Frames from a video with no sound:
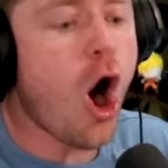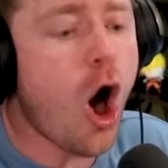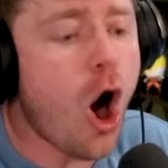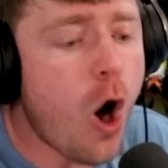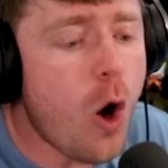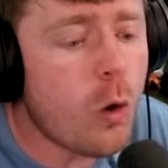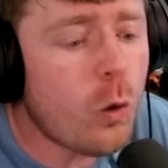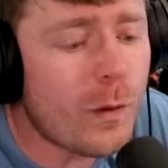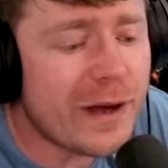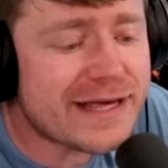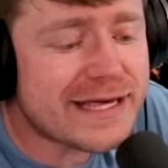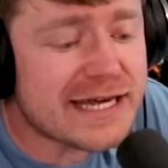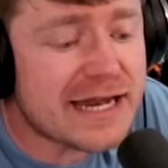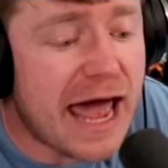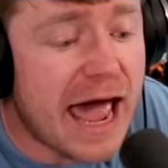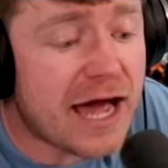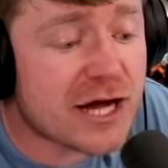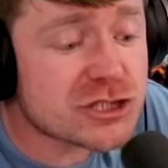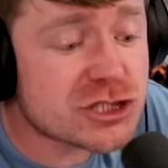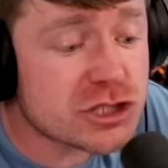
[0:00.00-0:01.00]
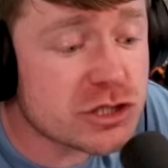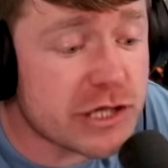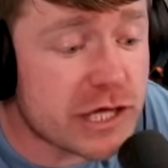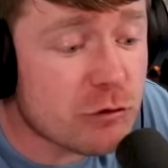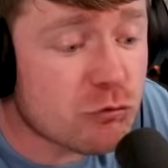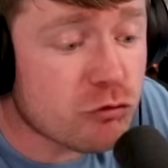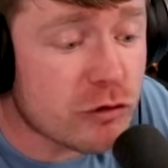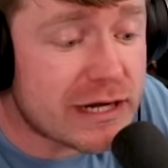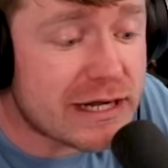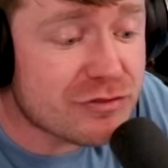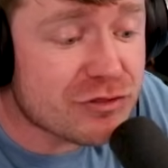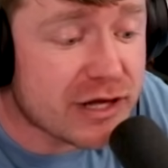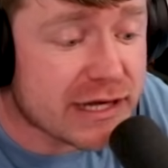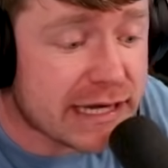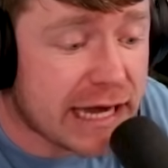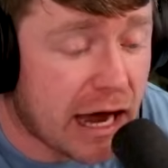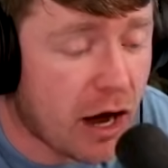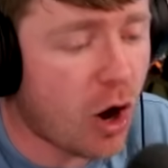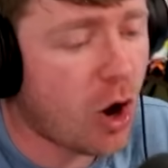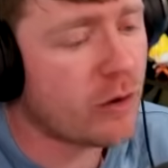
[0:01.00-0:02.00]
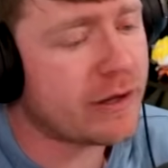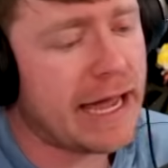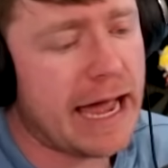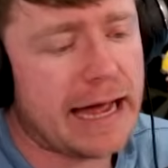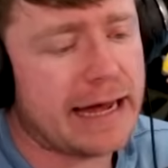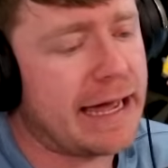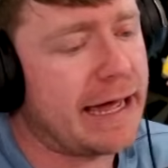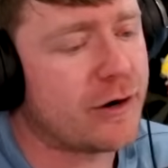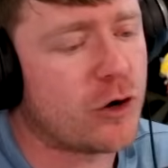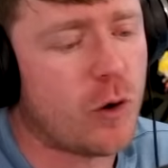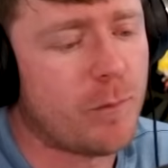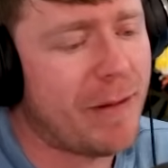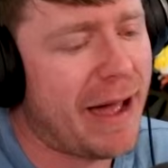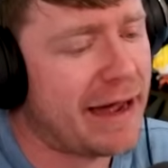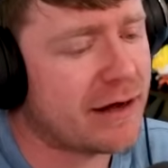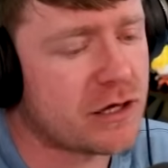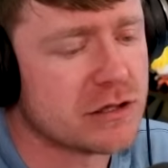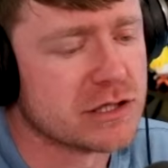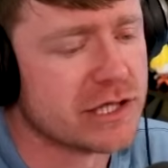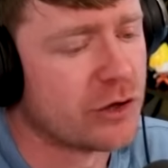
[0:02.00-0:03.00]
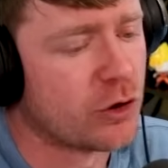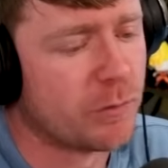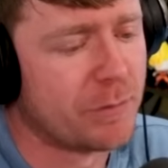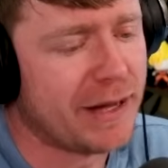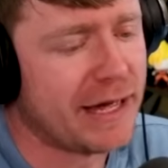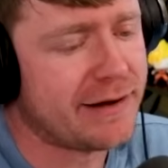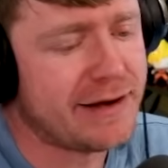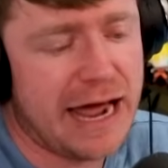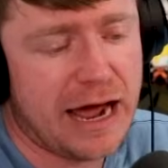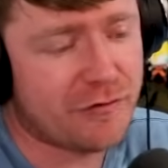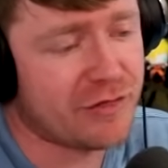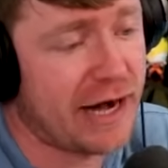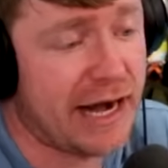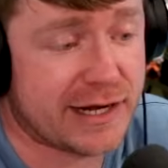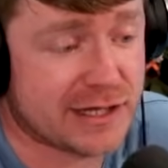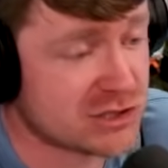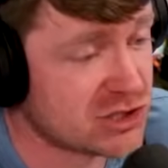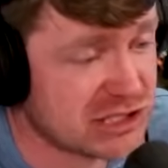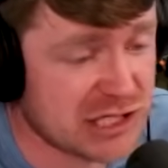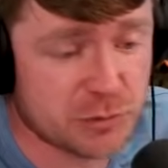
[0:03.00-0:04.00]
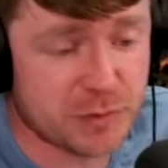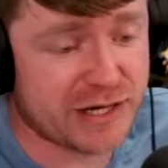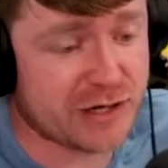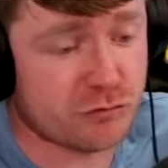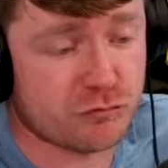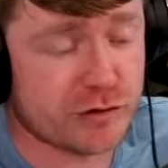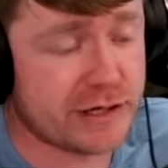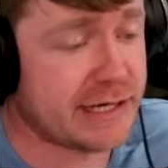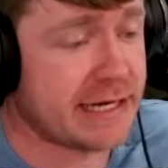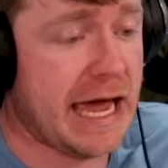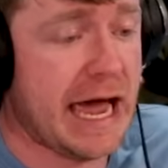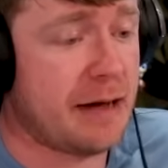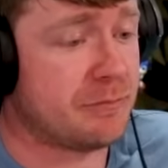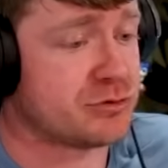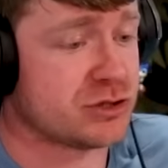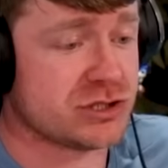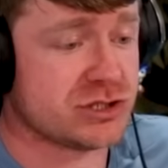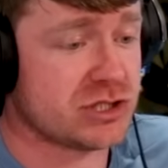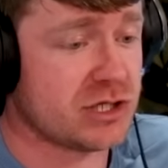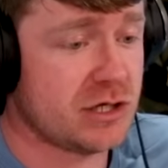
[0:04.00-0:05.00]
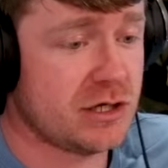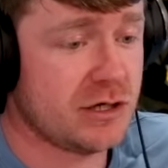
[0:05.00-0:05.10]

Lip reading: Oh, we can actually read the... Okay, I gotta go back a little bit now that I can see if we can read captions.